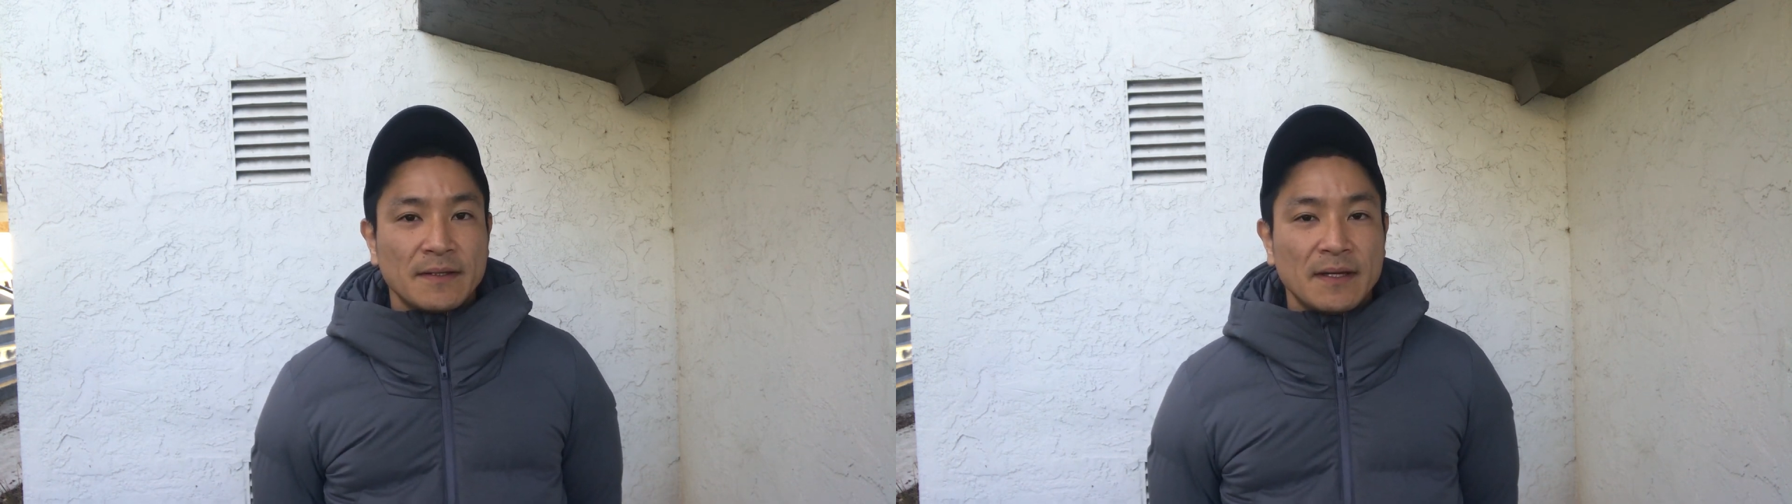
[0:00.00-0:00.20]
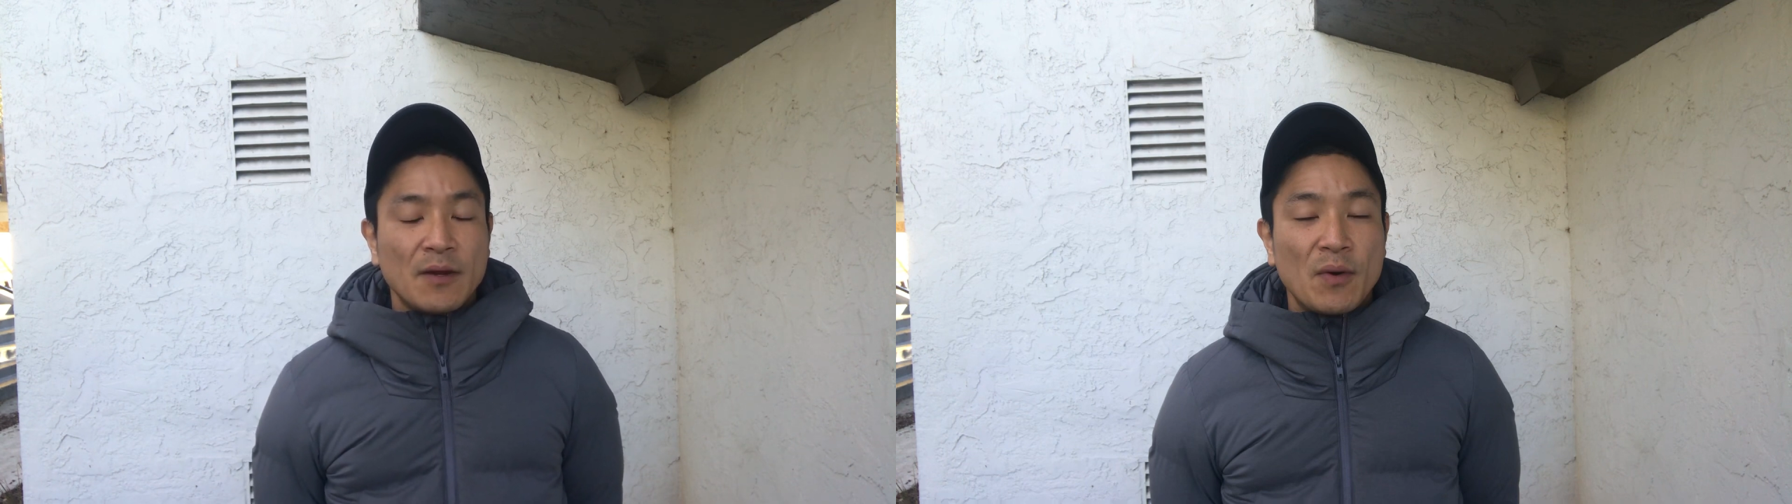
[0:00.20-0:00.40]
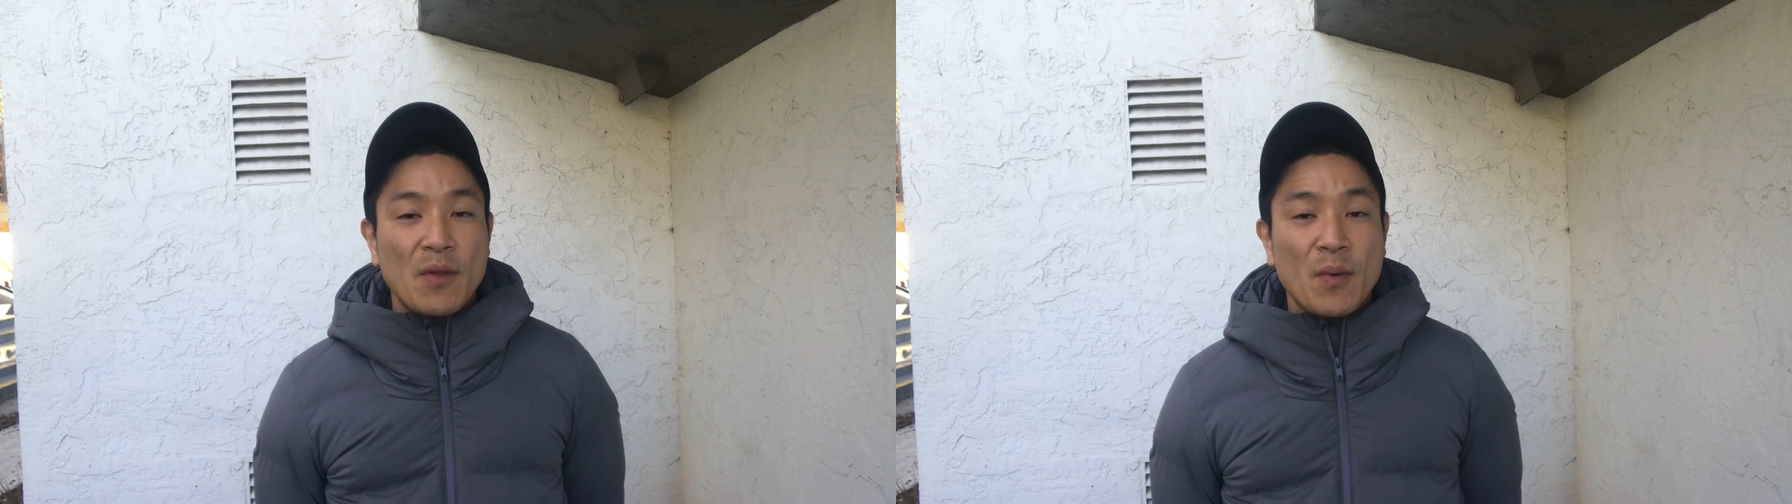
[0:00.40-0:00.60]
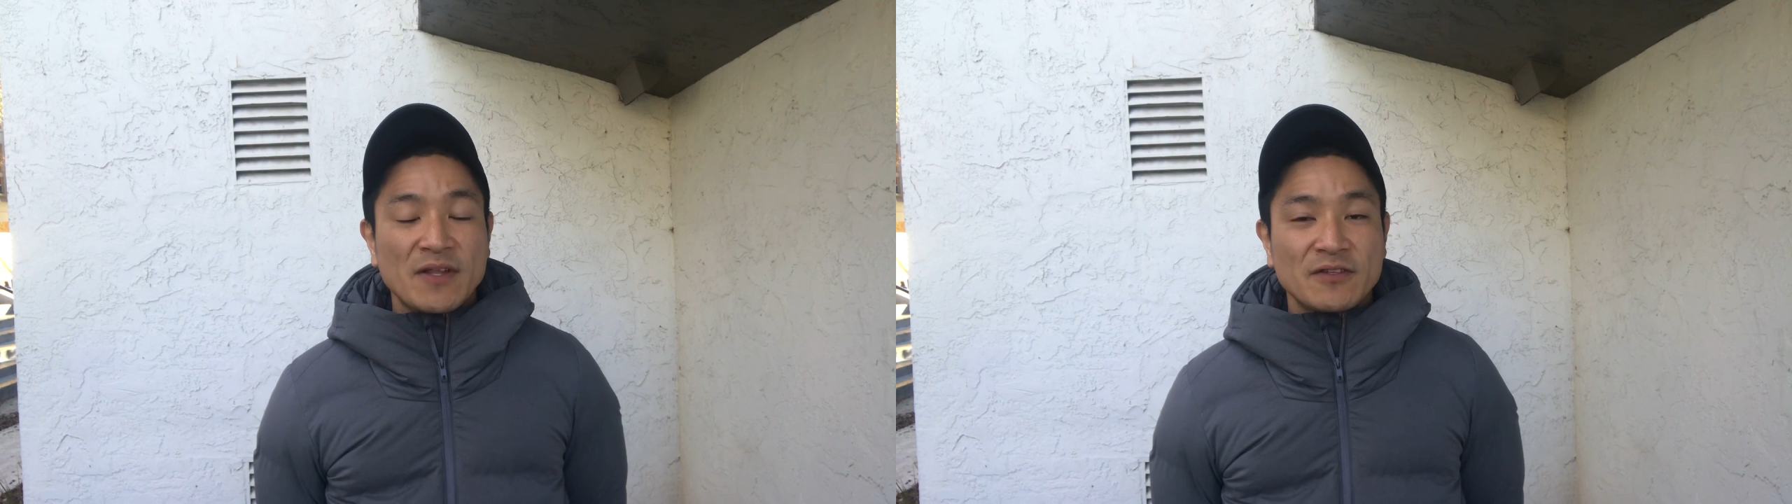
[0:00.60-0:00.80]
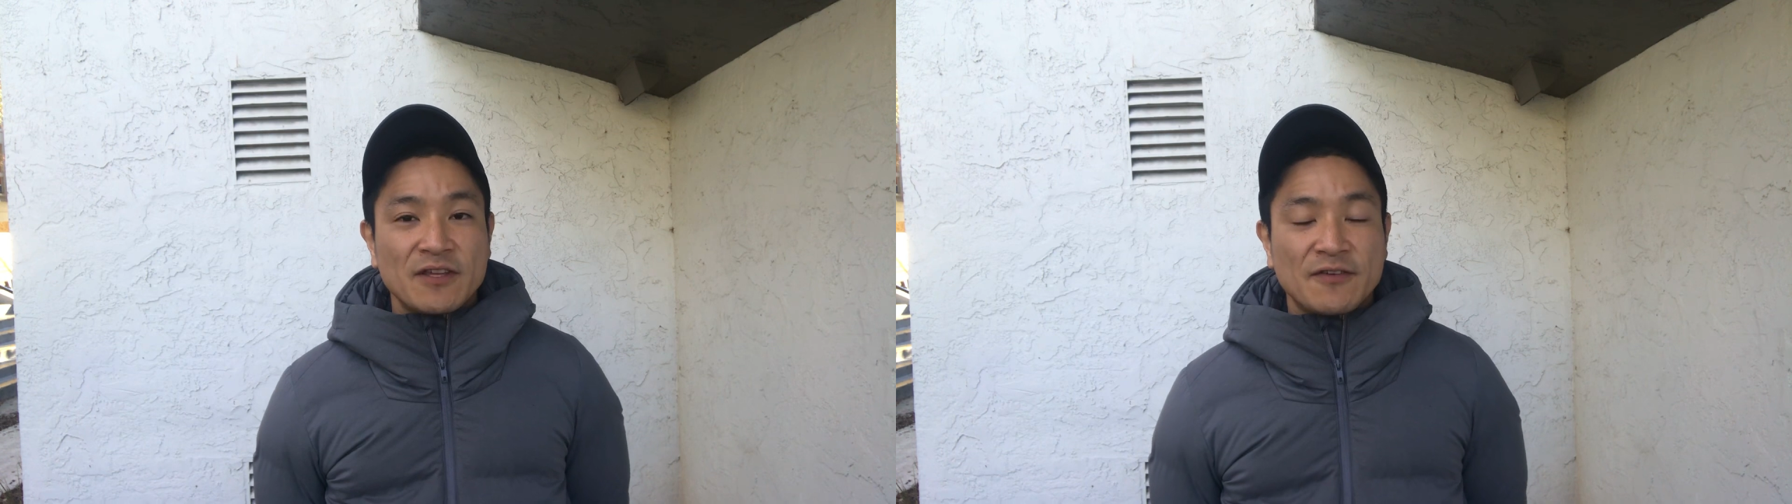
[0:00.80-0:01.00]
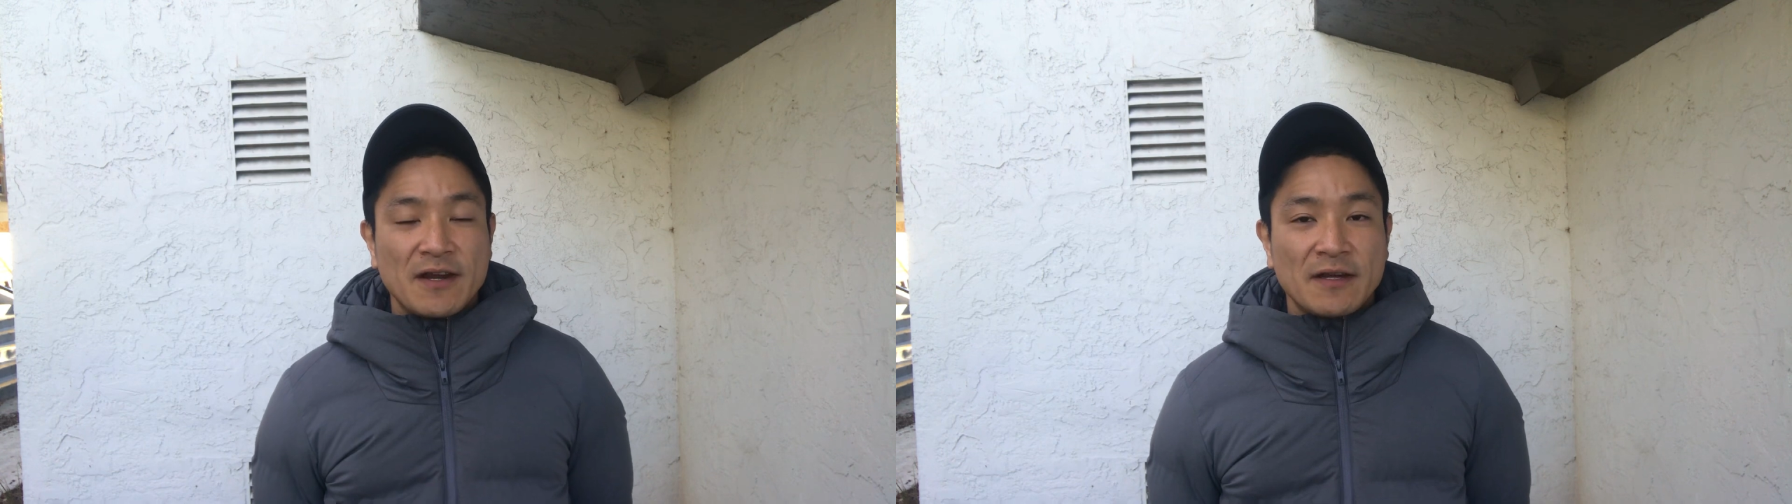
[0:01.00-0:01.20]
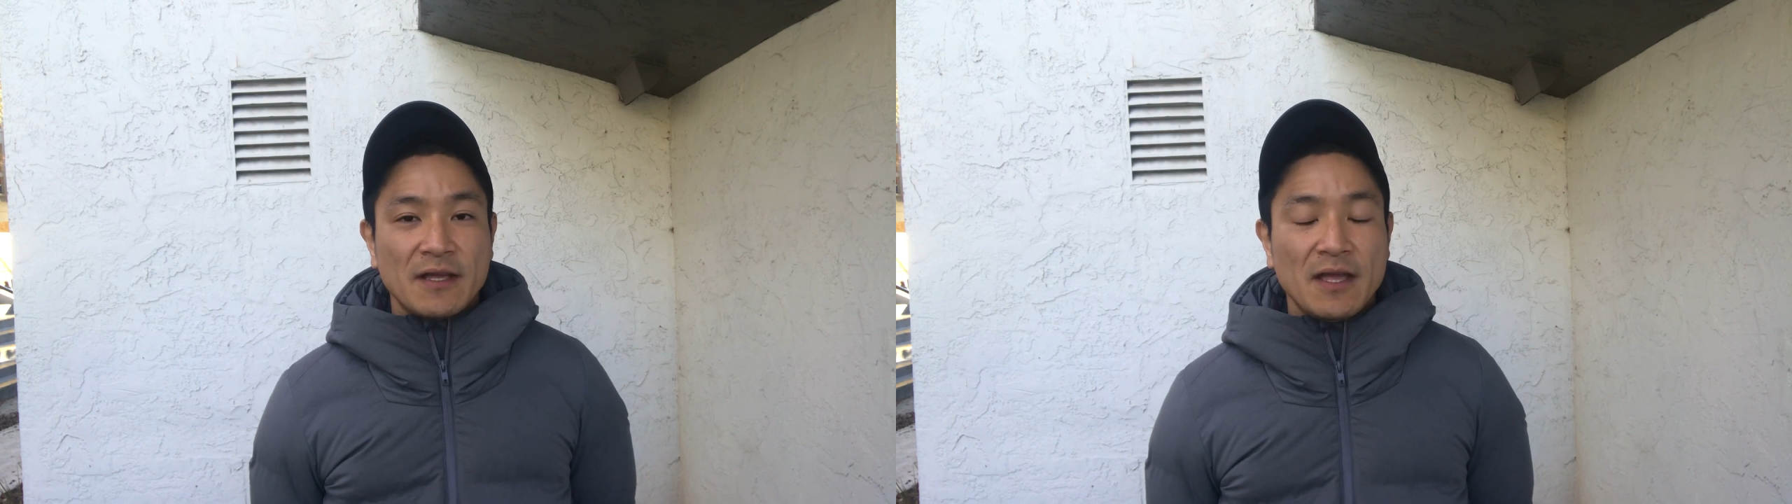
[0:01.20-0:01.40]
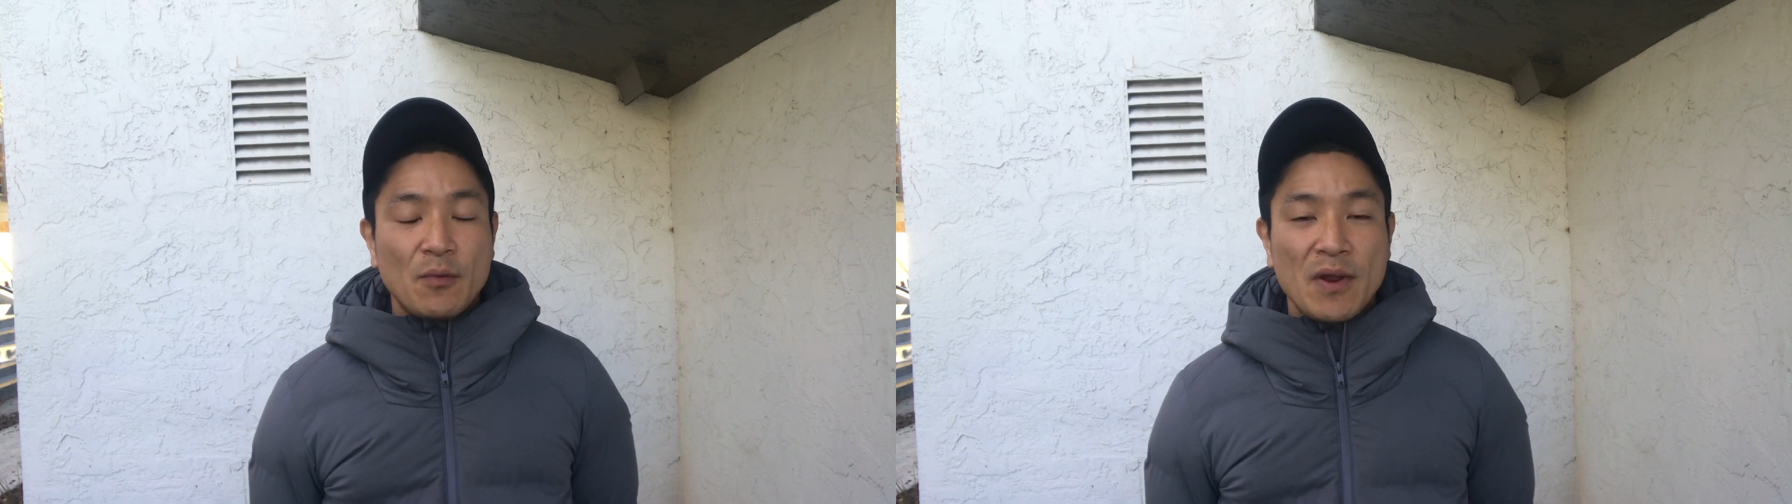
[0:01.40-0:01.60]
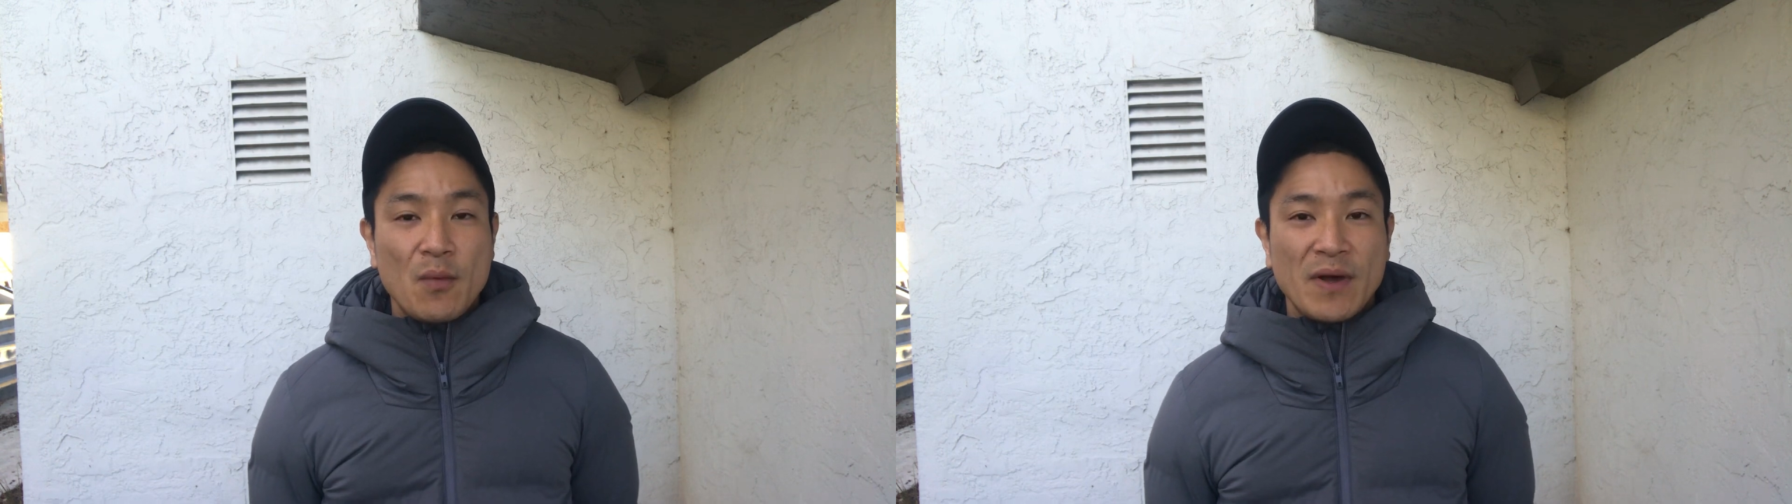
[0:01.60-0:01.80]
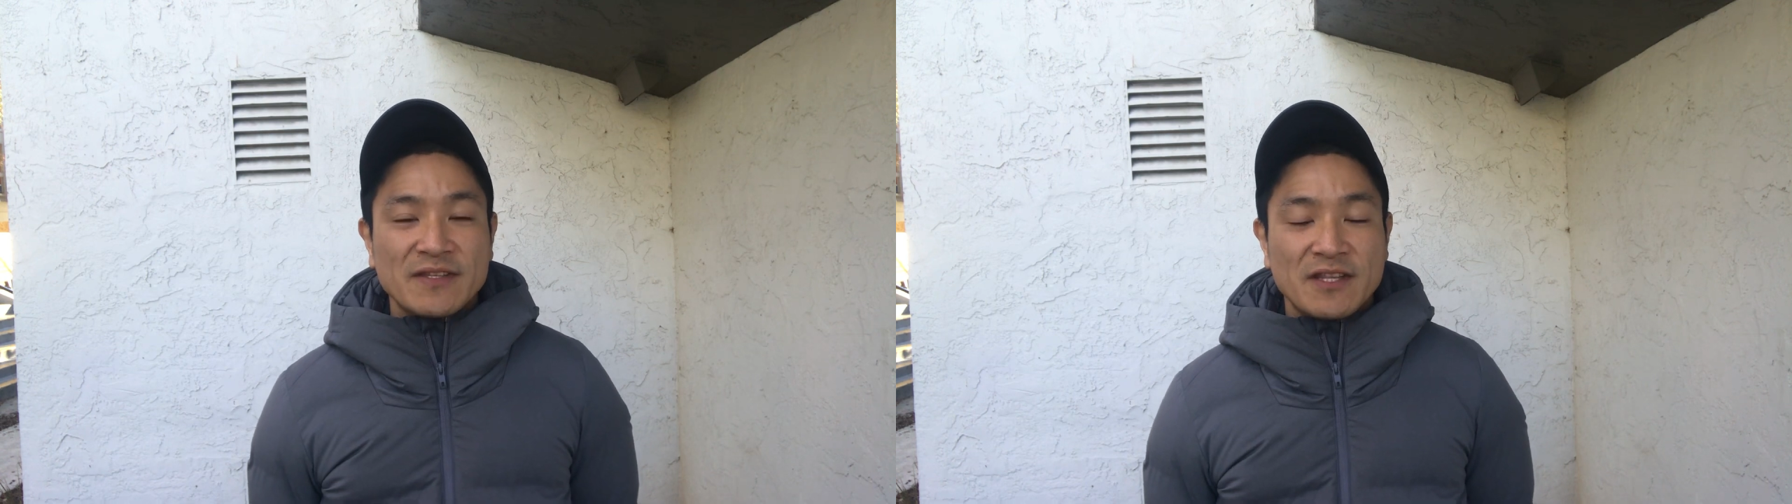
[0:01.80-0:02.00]
it really was
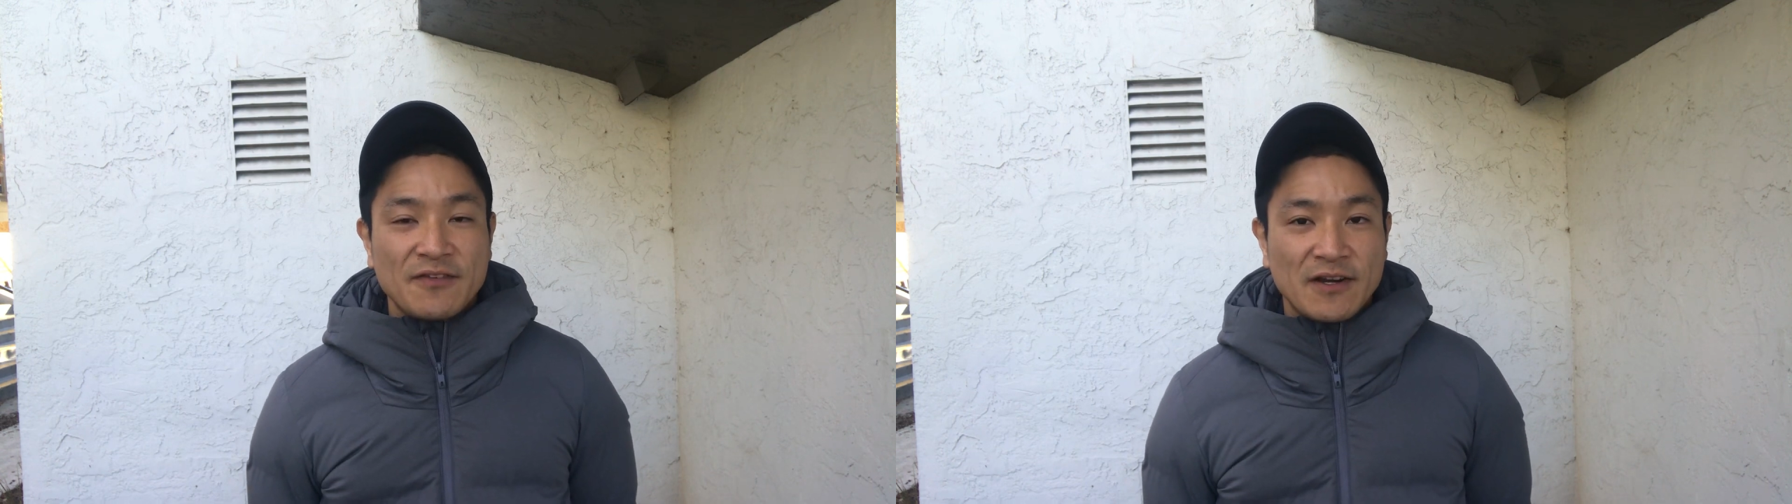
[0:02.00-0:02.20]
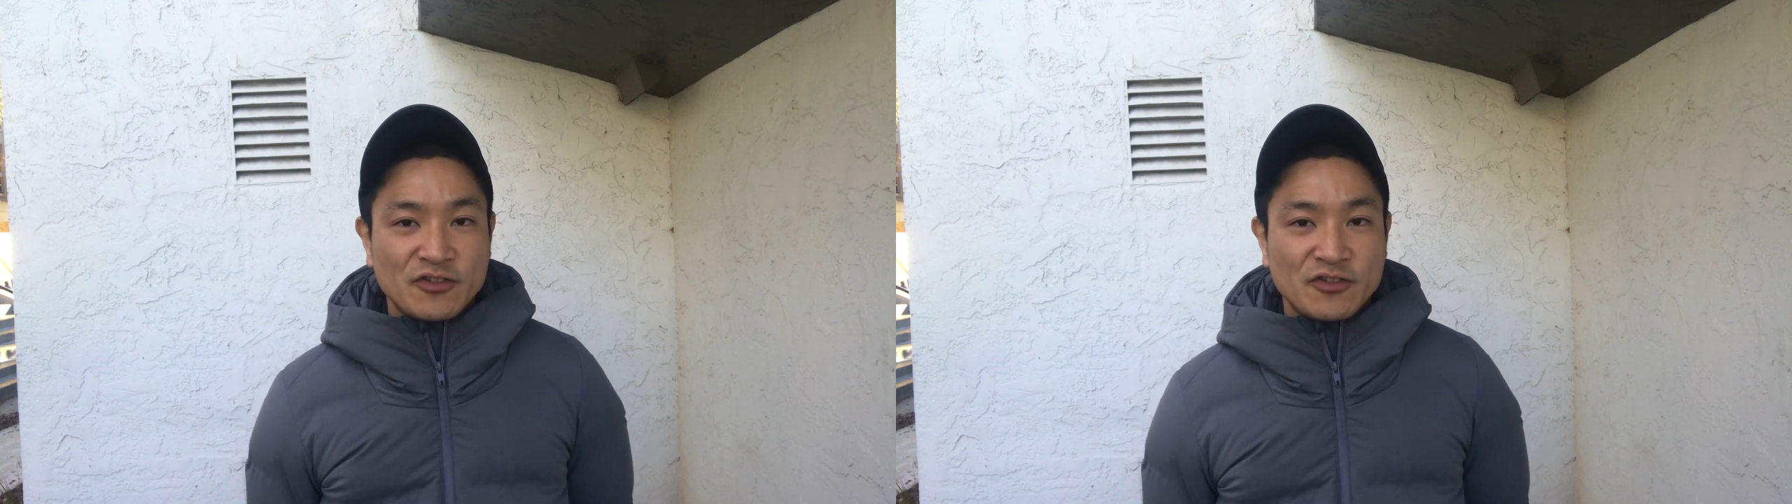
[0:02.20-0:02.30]
a difficult